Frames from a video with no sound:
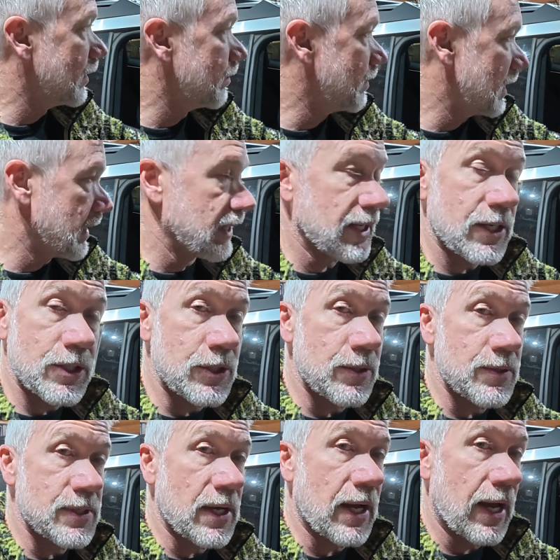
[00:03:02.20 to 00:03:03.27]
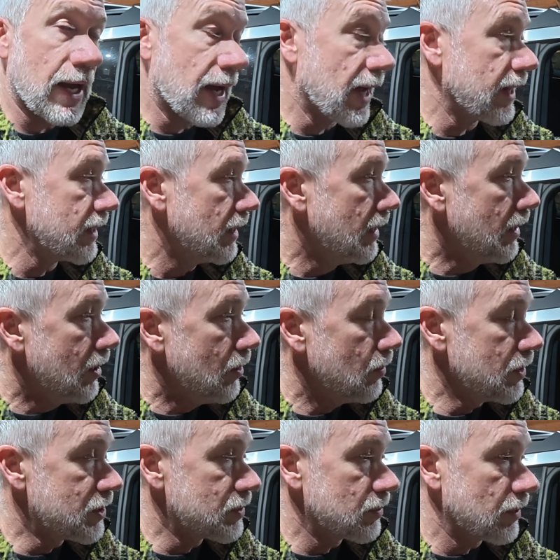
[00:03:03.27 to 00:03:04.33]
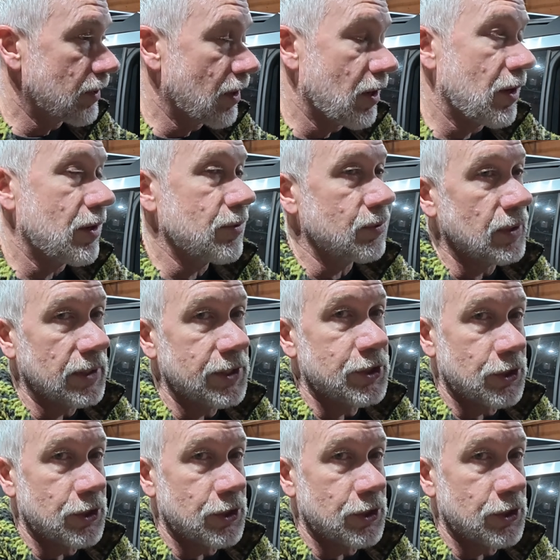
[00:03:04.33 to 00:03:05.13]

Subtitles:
the many issues I had, which were all really